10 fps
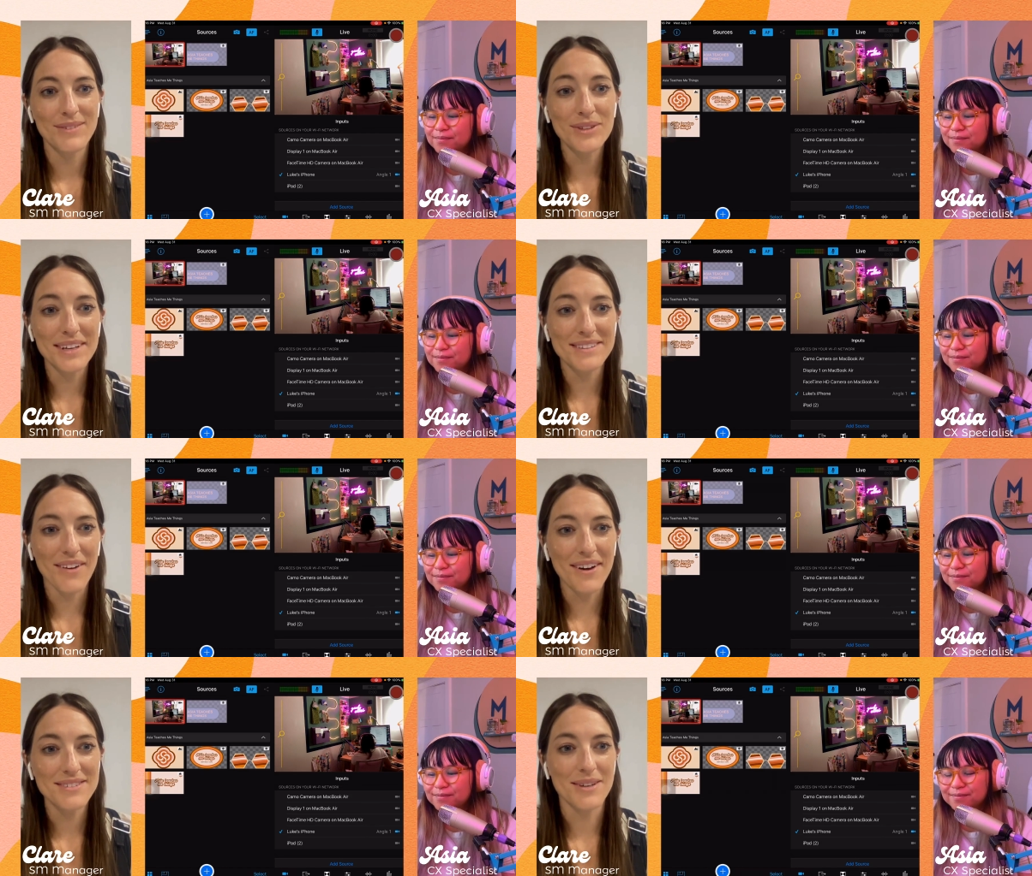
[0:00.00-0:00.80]
Speaker 1: well, that's
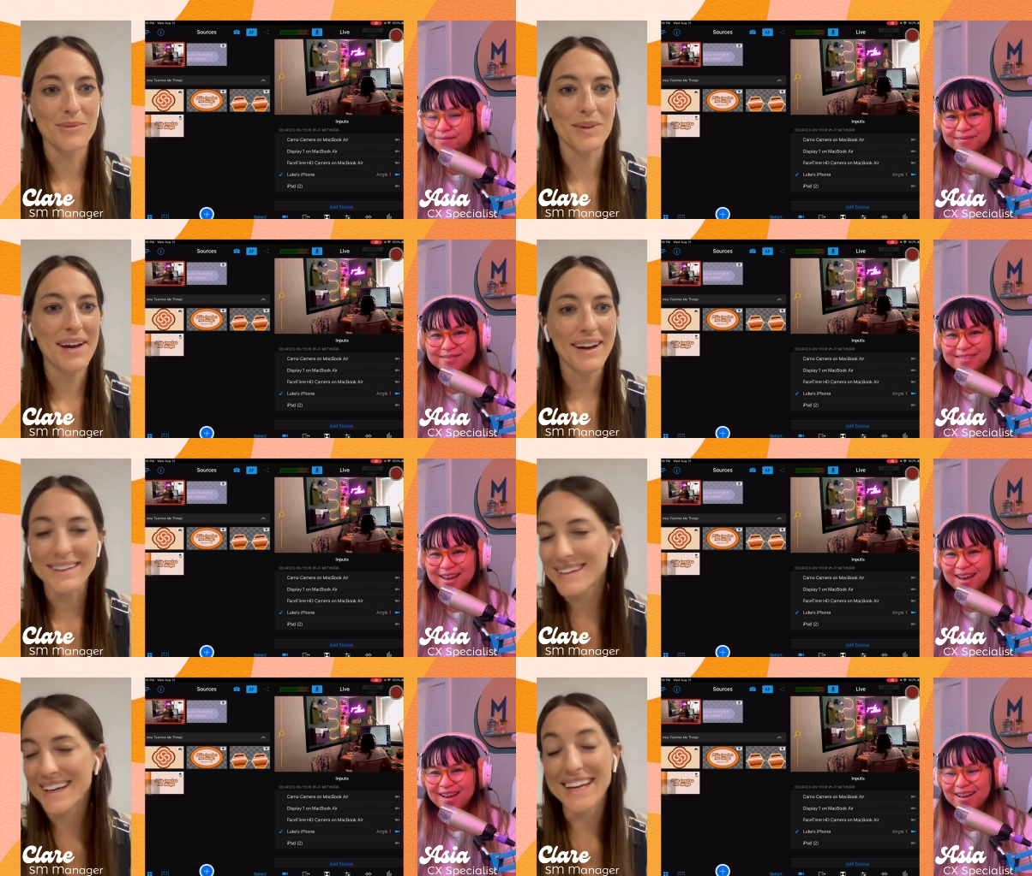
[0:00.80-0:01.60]
awesome. Yeah.
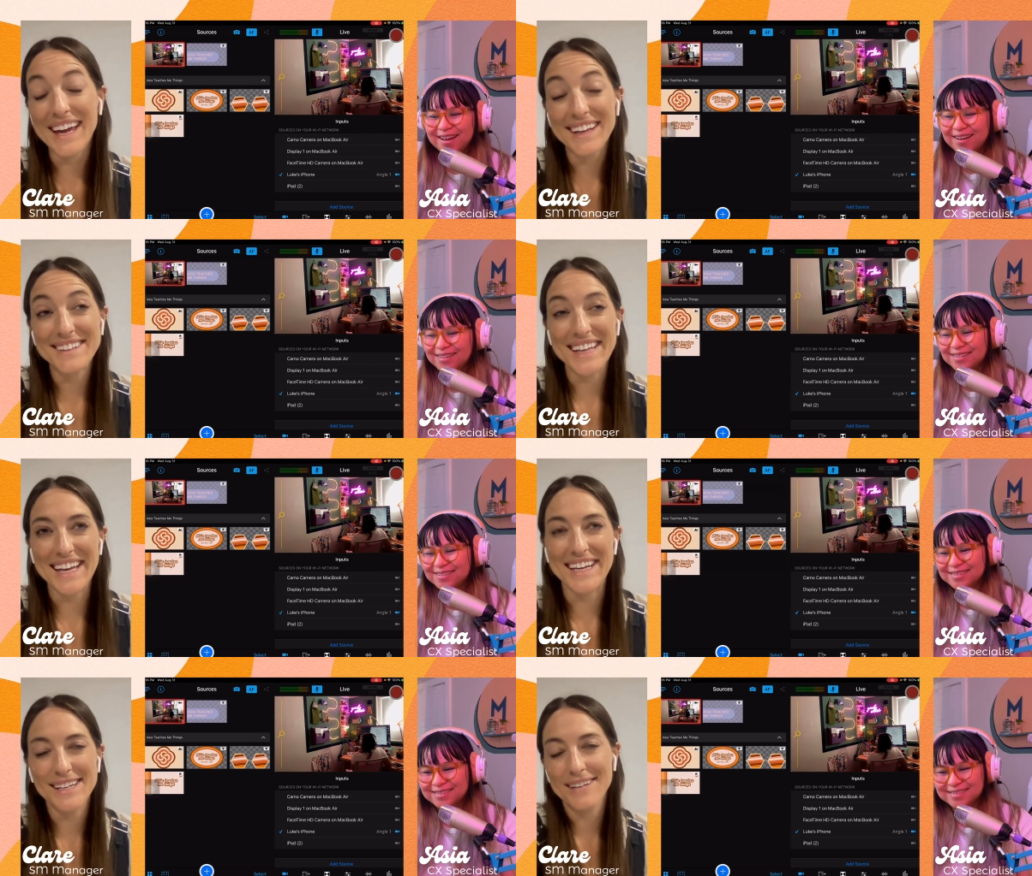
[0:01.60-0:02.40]
yeah. Again,
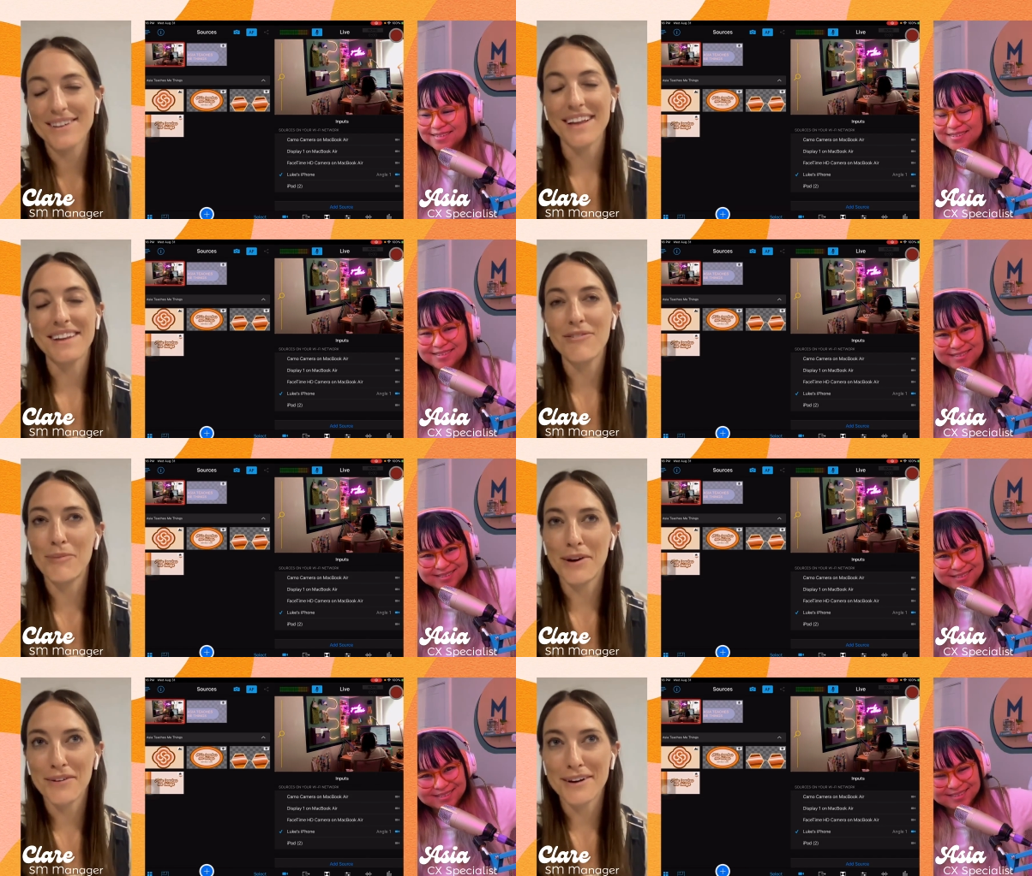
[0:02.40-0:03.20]
like I love
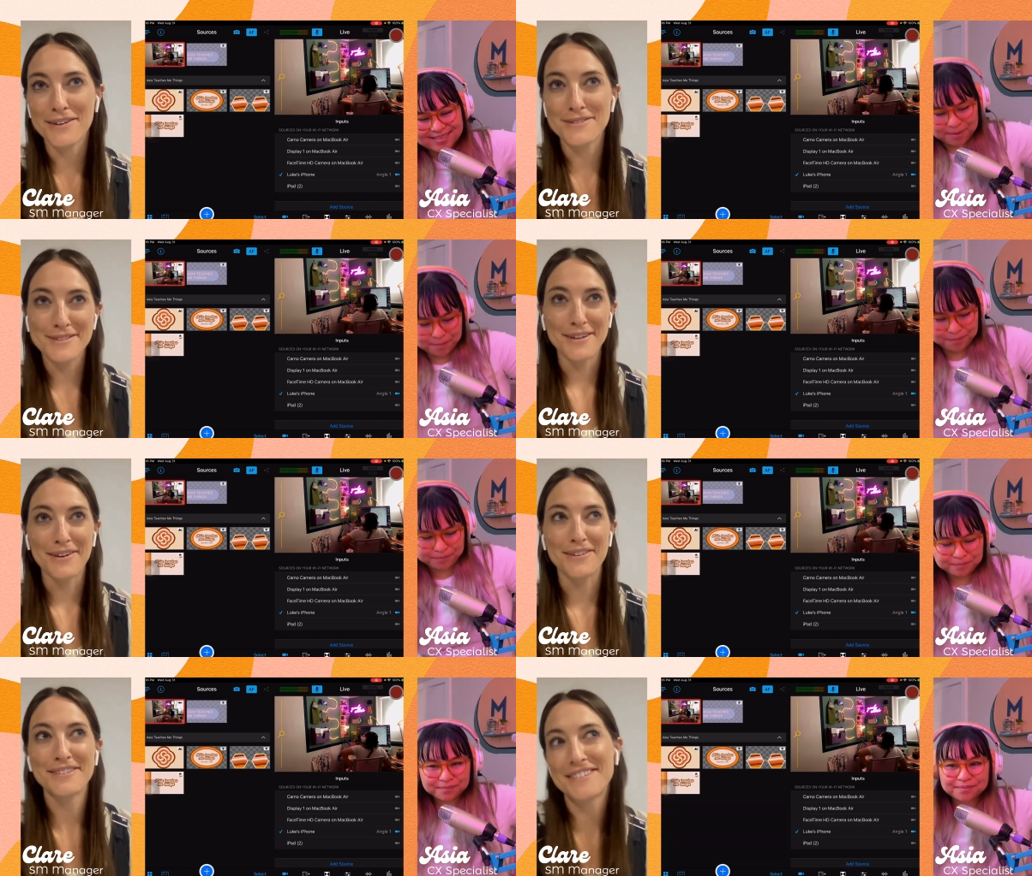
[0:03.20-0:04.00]
my reels,
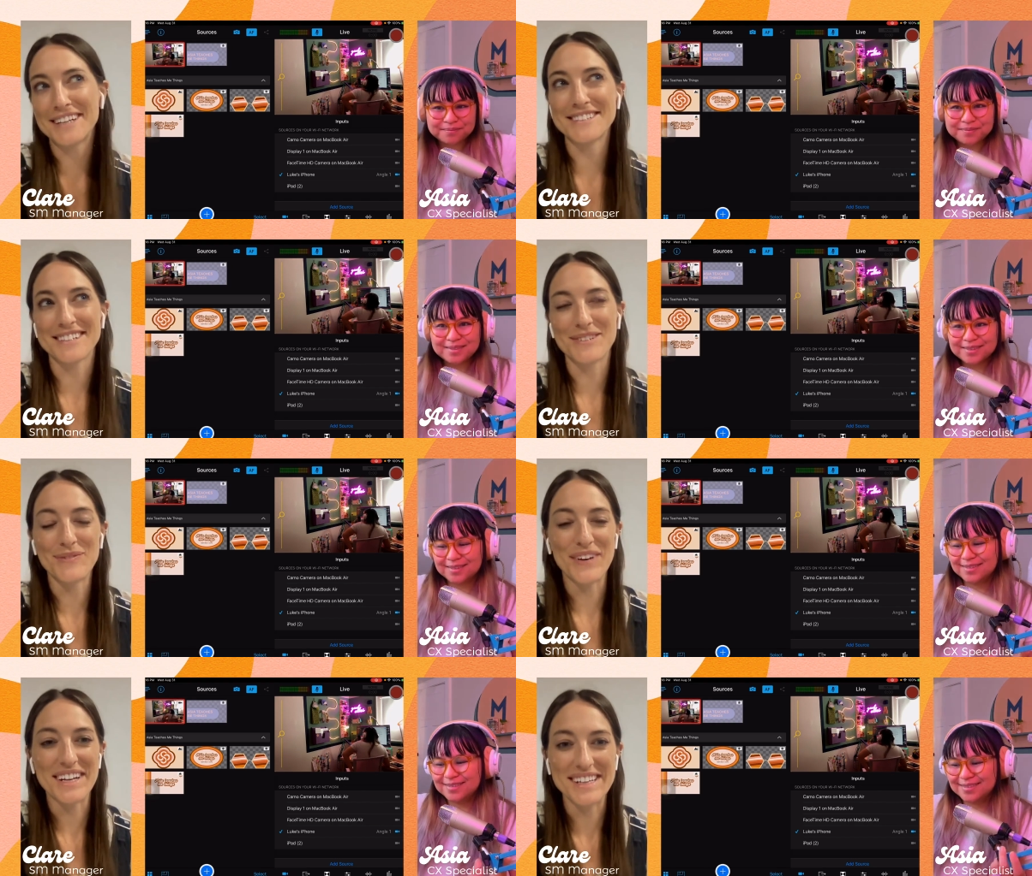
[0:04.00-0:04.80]
so that's a
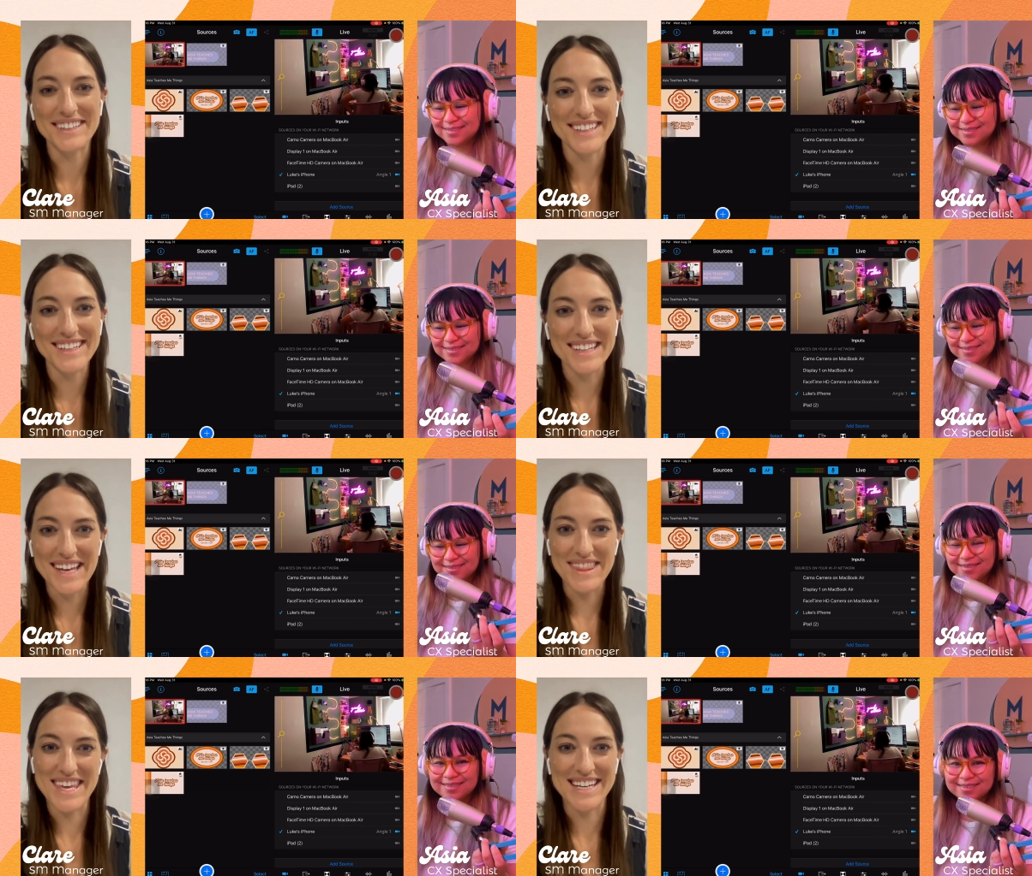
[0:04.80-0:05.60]
fun
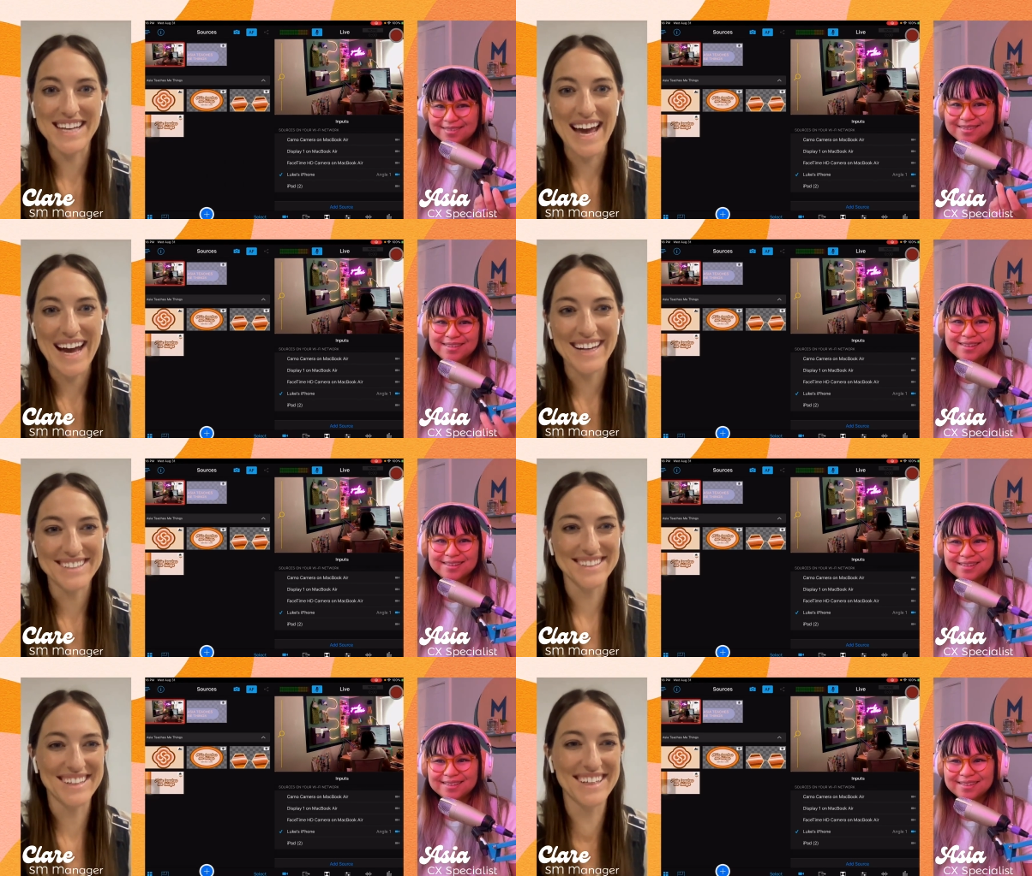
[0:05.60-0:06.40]
thing to add
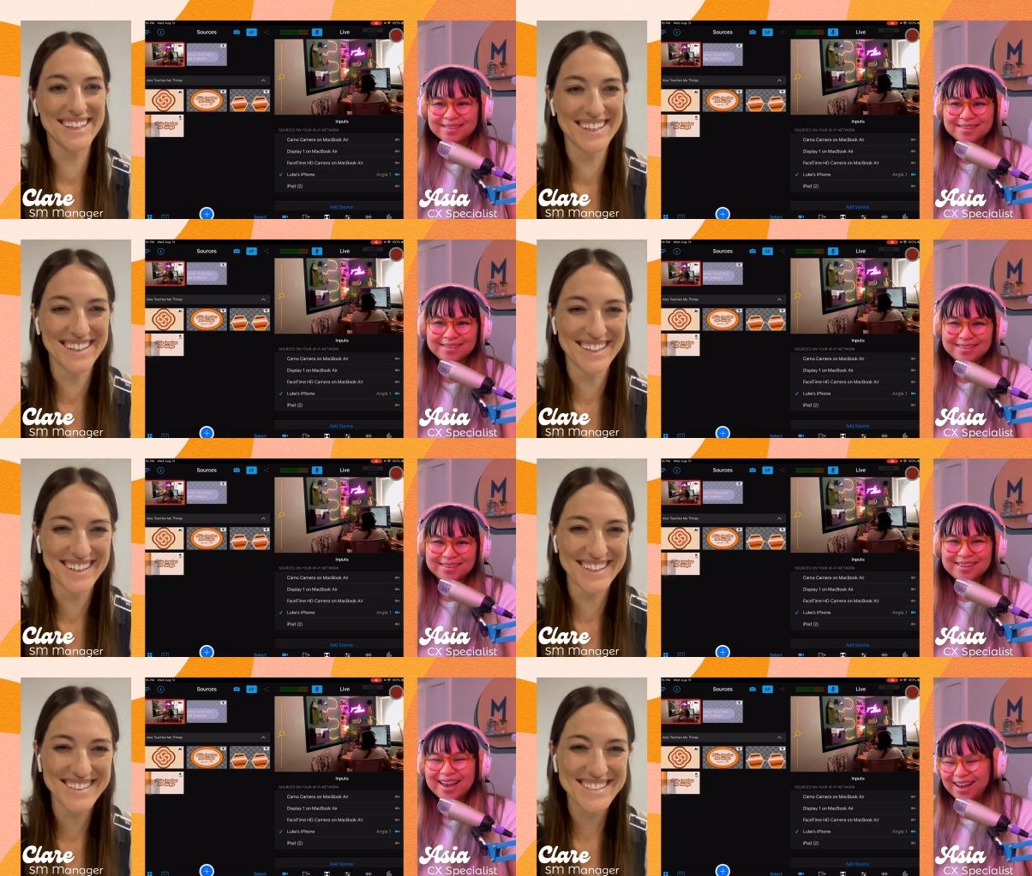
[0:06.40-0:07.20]
to the
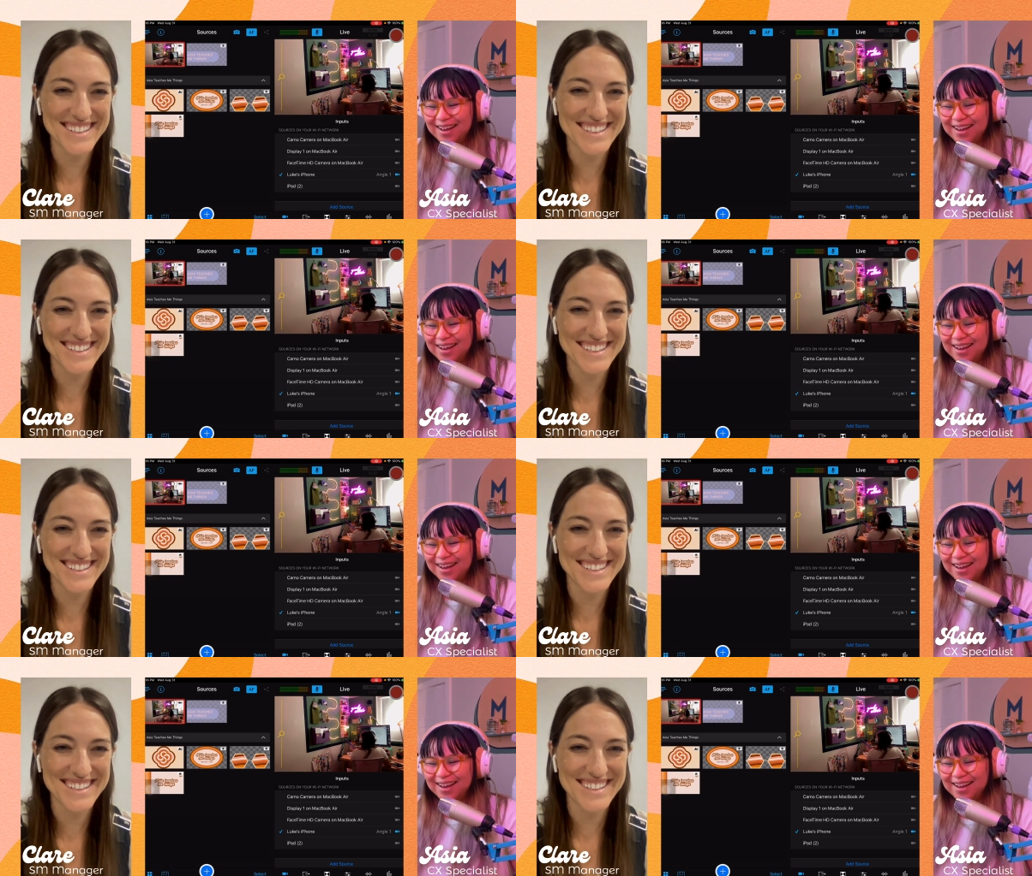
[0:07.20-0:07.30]
yeah